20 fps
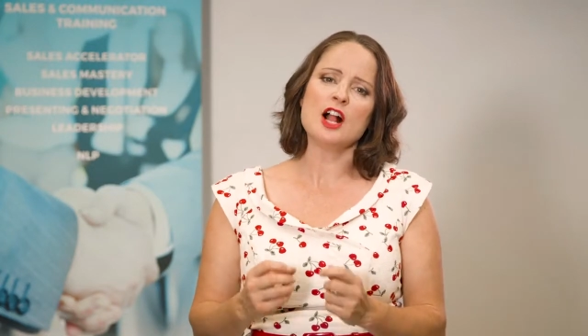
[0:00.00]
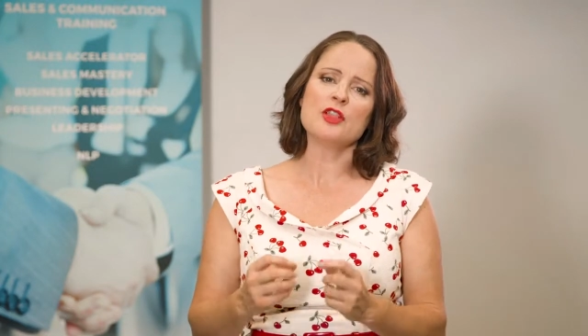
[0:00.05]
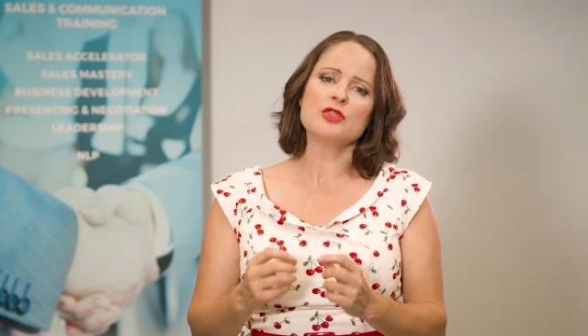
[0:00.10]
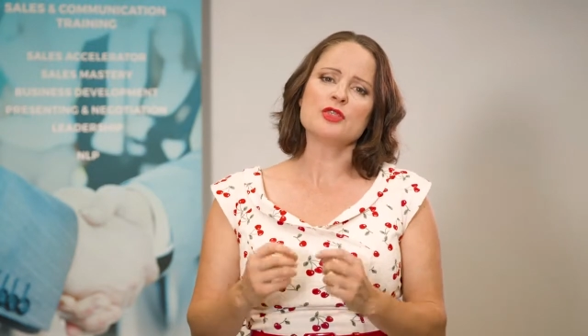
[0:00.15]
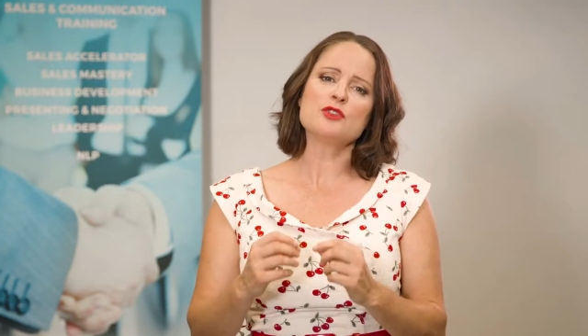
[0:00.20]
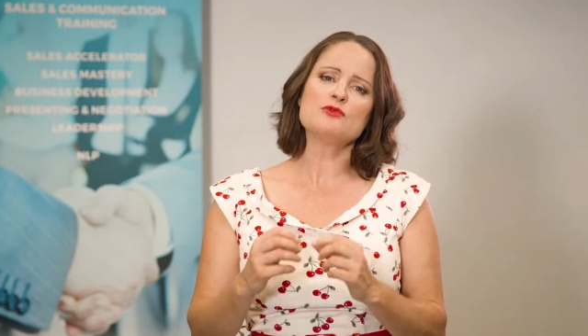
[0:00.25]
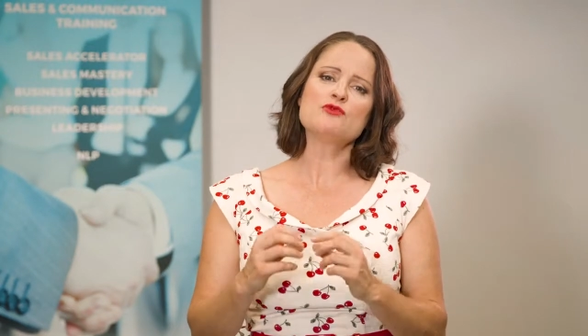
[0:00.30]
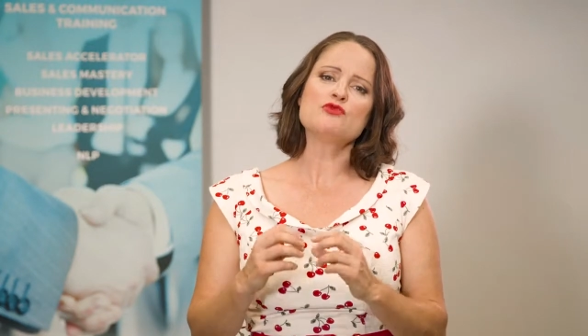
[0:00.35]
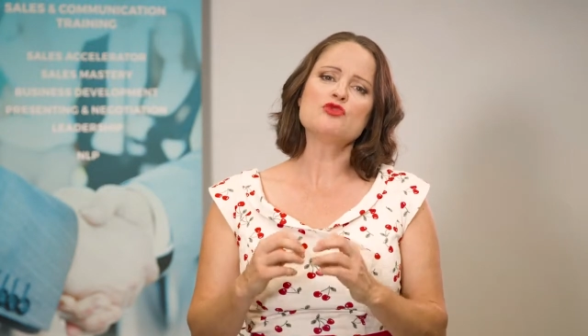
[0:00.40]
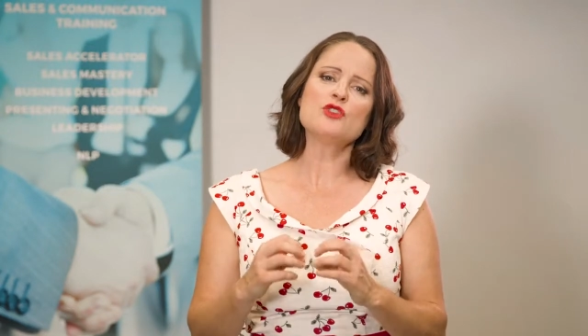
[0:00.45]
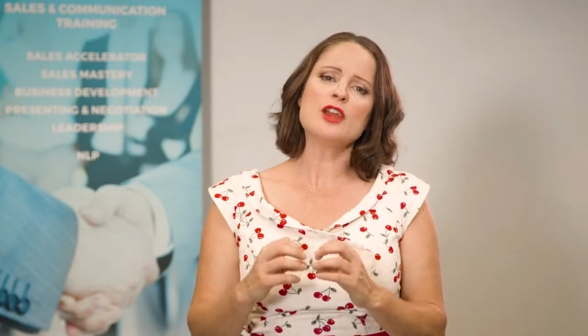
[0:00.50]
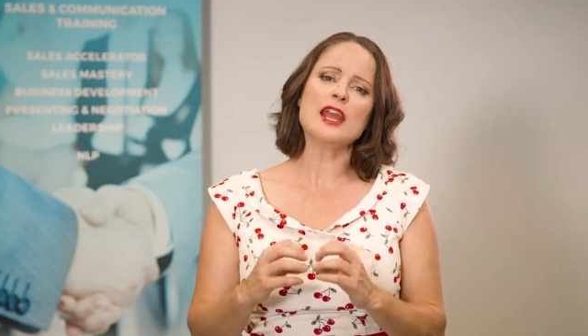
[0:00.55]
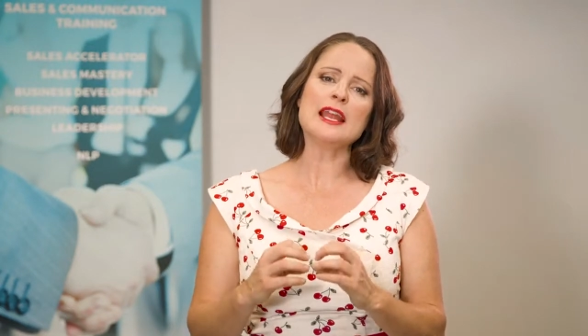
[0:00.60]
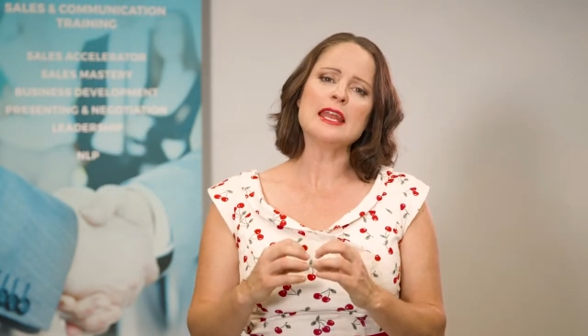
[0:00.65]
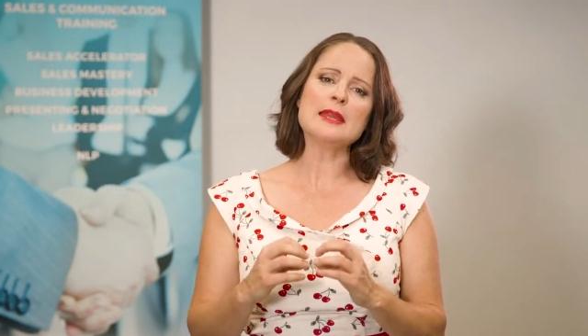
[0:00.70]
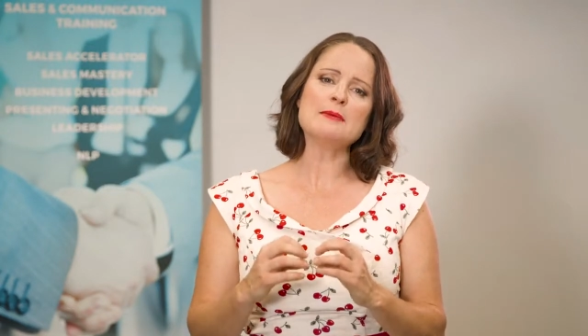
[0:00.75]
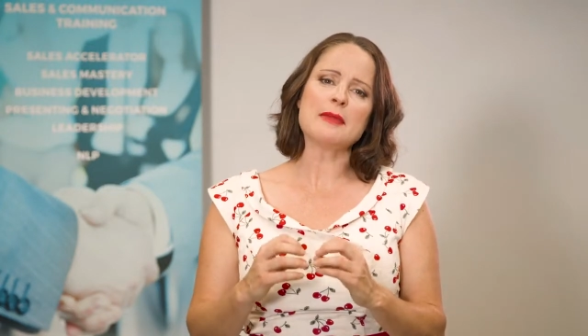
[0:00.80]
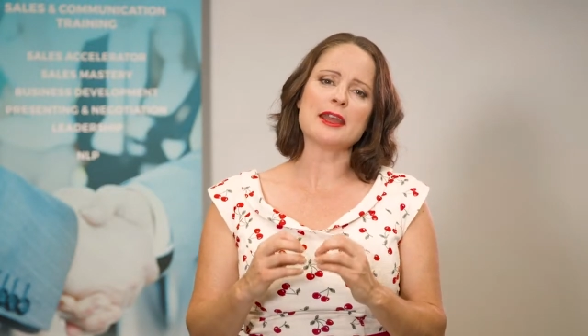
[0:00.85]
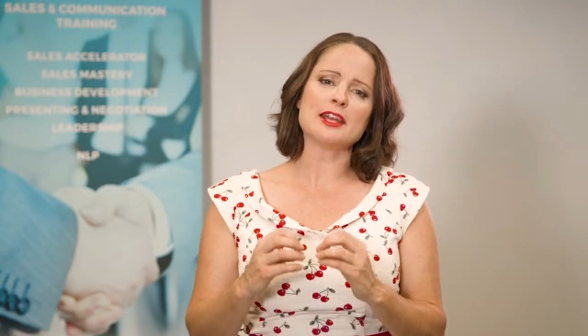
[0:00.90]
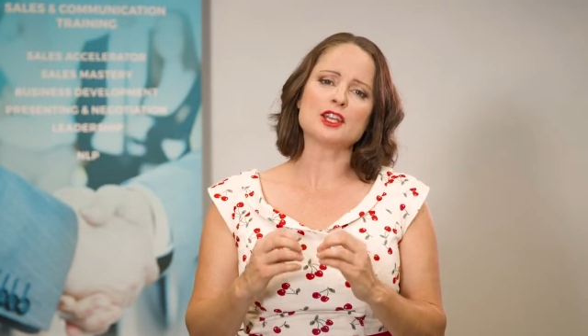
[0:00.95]
then
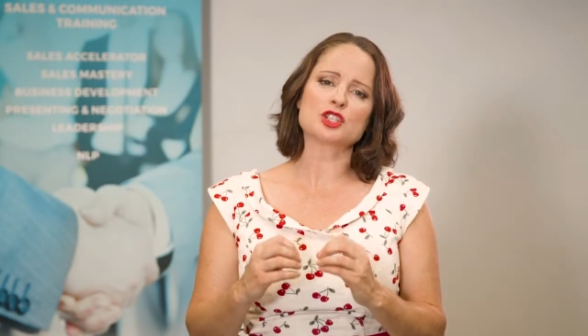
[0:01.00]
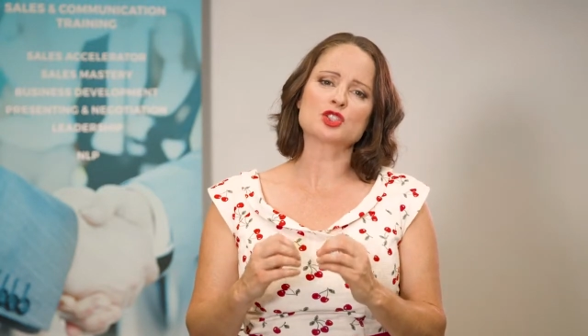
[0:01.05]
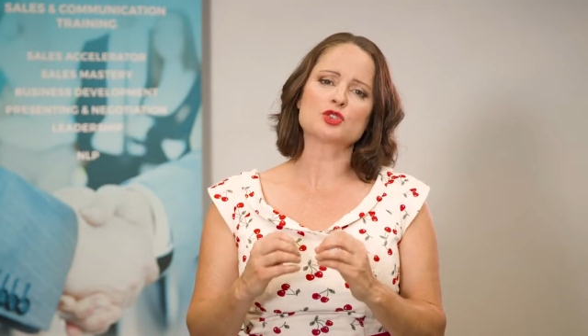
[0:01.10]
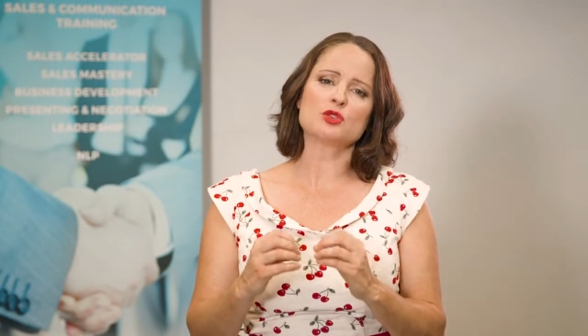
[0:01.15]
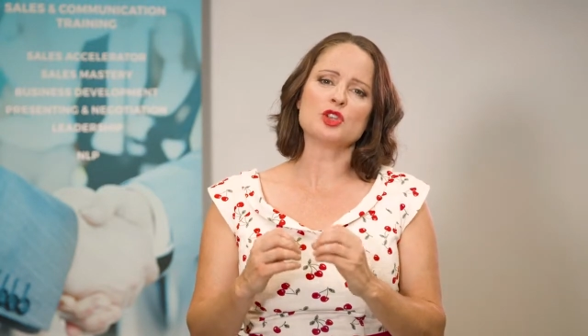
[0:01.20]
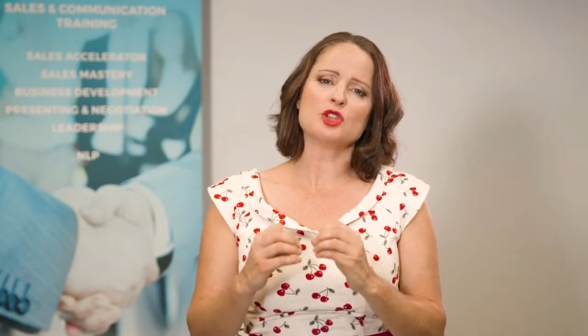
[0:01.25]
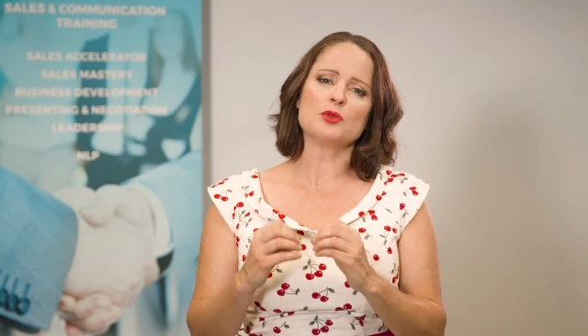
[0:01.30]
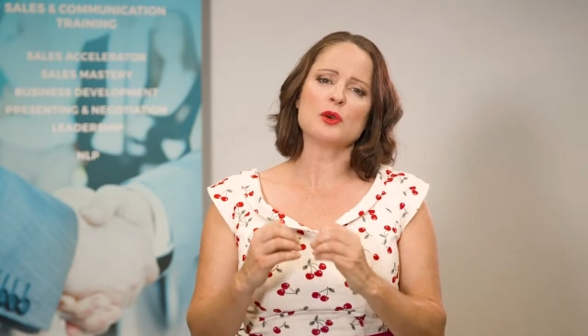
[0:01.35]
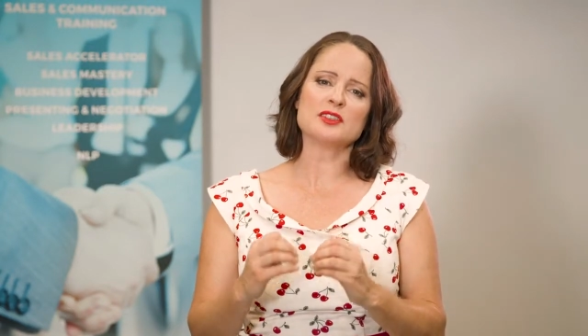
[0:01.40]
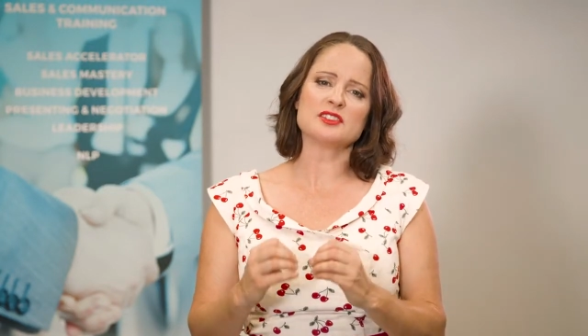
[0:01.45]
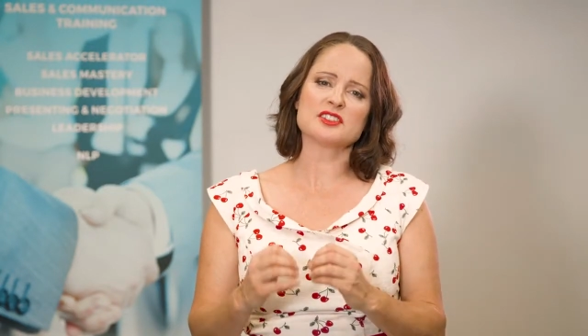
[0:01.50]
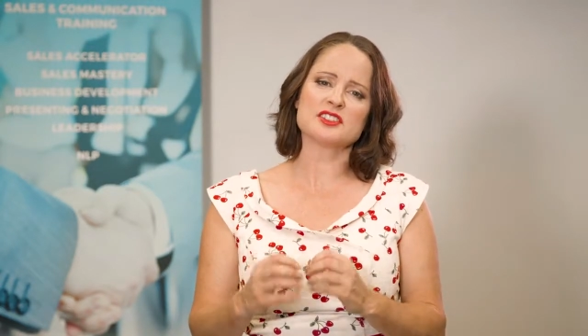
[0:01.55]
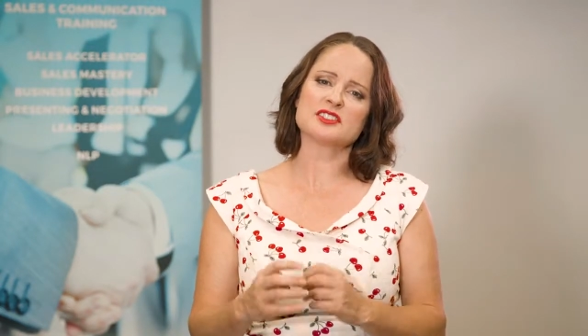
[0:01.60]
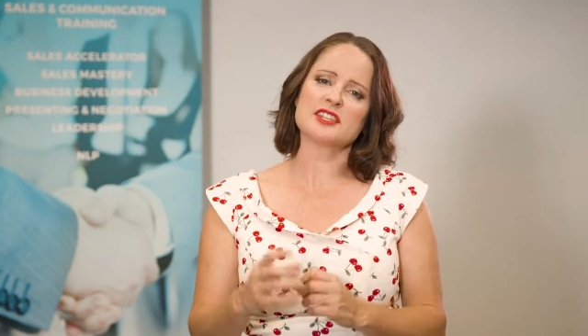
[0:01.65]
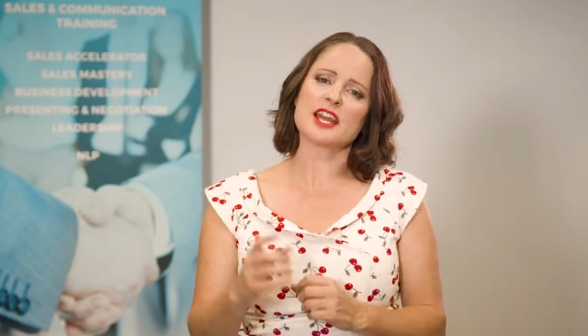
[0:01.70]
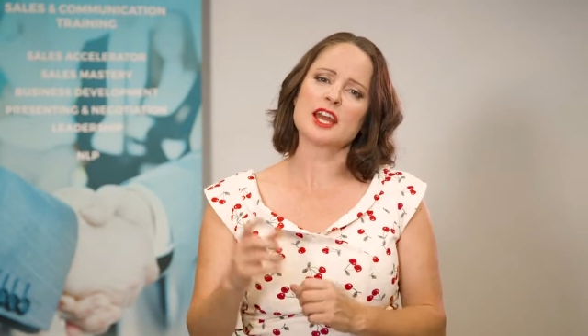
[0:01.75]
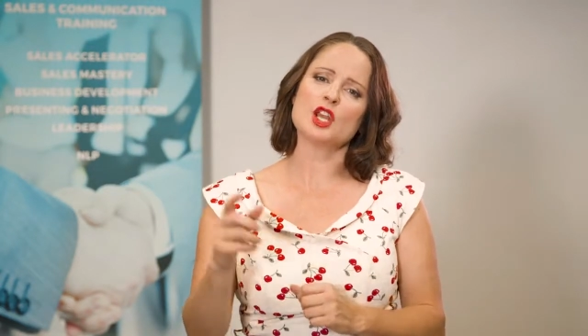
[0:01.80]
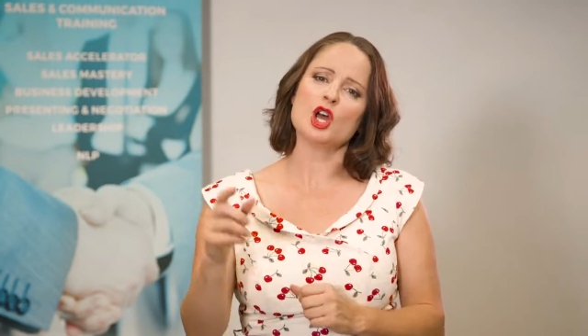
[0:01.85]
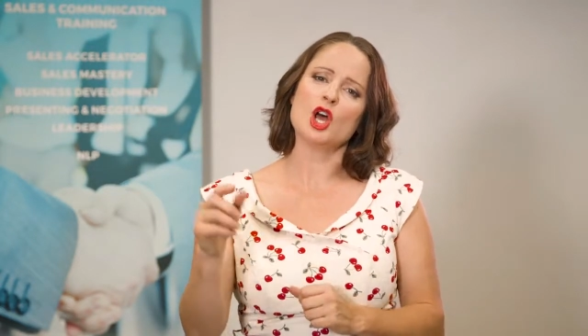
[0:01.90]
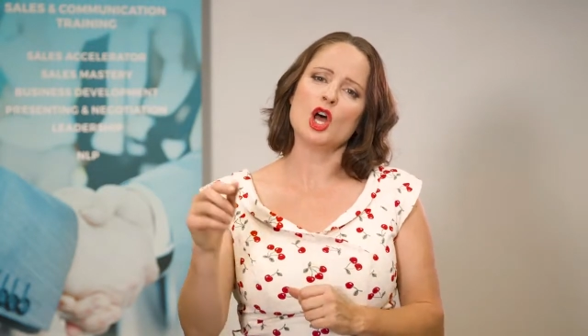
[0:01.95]
really make sure you understand